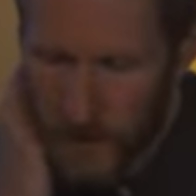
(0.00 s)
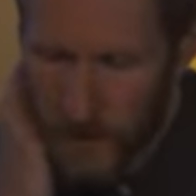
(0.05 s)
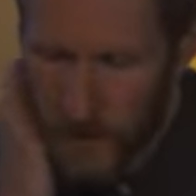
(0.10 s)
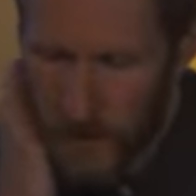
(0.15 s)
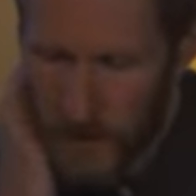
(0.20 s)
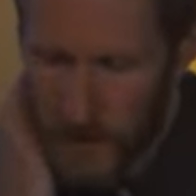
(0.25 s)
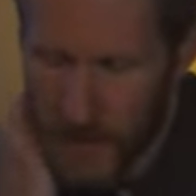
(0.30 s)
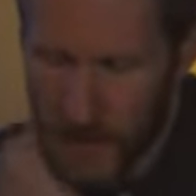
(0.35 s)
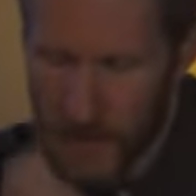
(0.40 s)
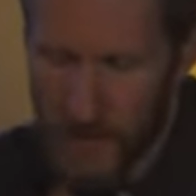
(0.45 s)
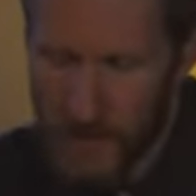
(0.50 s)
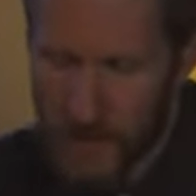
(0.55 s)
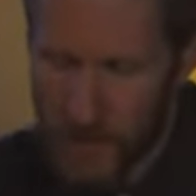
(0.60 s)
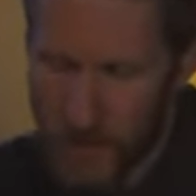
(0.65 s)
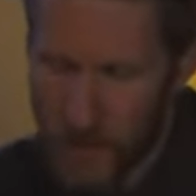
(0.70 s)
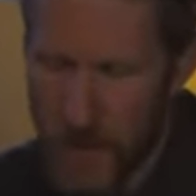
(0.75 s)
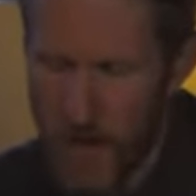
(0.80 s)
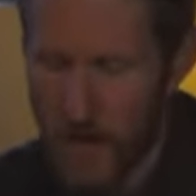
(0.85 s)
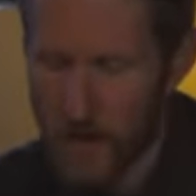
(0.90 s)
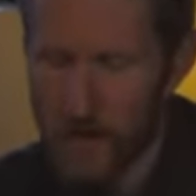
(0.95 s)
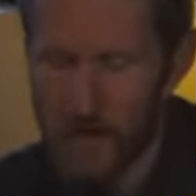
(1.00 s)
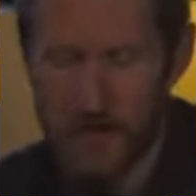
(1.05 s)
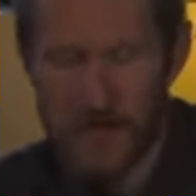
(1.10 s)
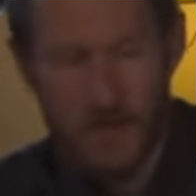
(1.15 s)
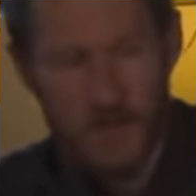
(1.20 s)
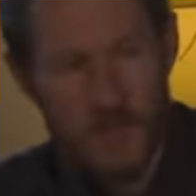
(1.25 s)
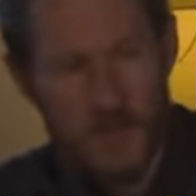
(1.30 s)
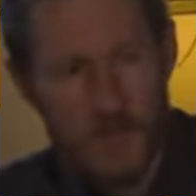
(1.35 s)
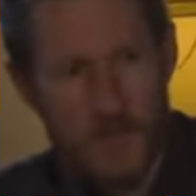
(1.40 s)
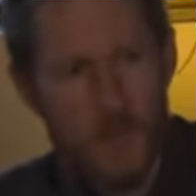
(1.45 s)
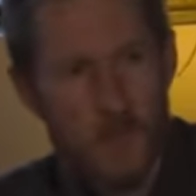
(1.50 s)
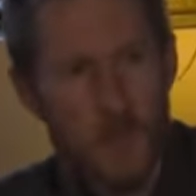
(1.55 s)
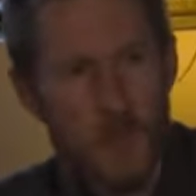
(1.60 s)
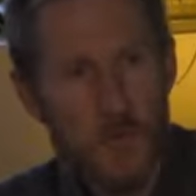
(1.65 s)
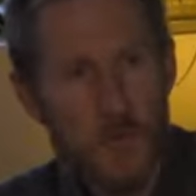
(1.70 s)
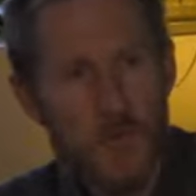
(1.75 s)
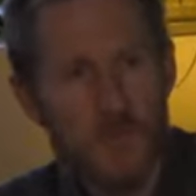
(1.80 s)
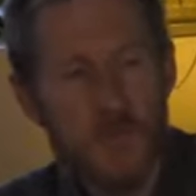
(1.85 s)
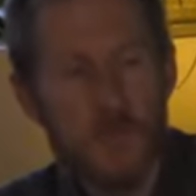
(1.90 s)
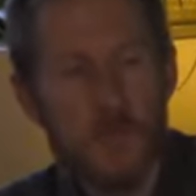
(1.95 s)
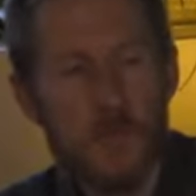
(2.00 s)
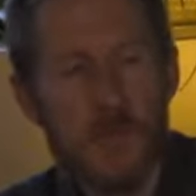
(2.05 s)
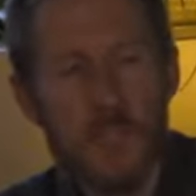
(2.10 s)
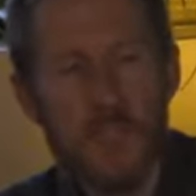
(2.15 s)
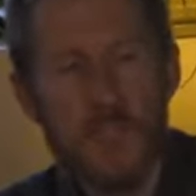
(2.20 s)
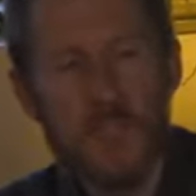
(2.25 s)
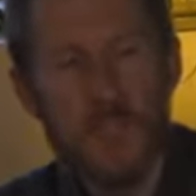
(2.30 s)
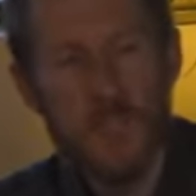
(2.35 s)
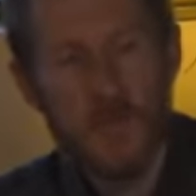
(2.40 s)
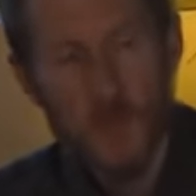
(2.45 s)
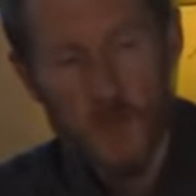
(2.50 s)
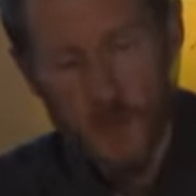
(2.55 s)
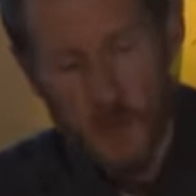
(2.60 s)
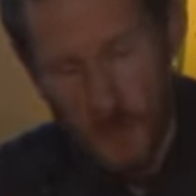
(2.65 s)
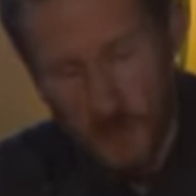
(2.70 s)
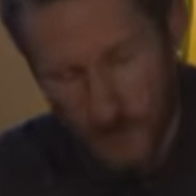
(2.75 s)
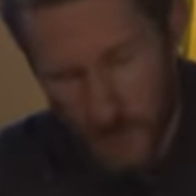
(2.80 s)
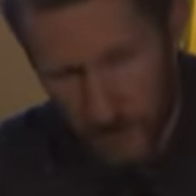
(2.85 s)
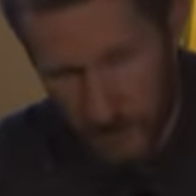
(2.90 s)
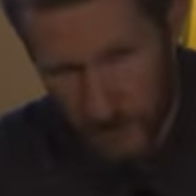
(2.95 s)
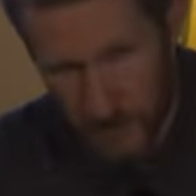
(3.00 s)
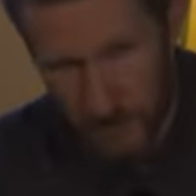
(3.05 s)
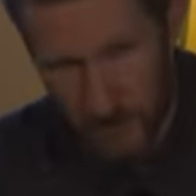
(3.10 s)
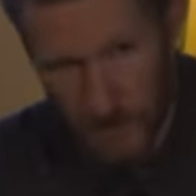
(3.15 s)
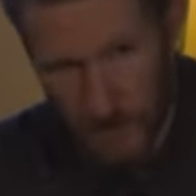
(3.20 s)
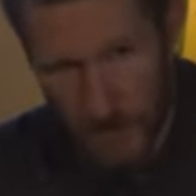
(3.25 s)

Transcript: And that kind of hypocrisy is going to prove to be useless,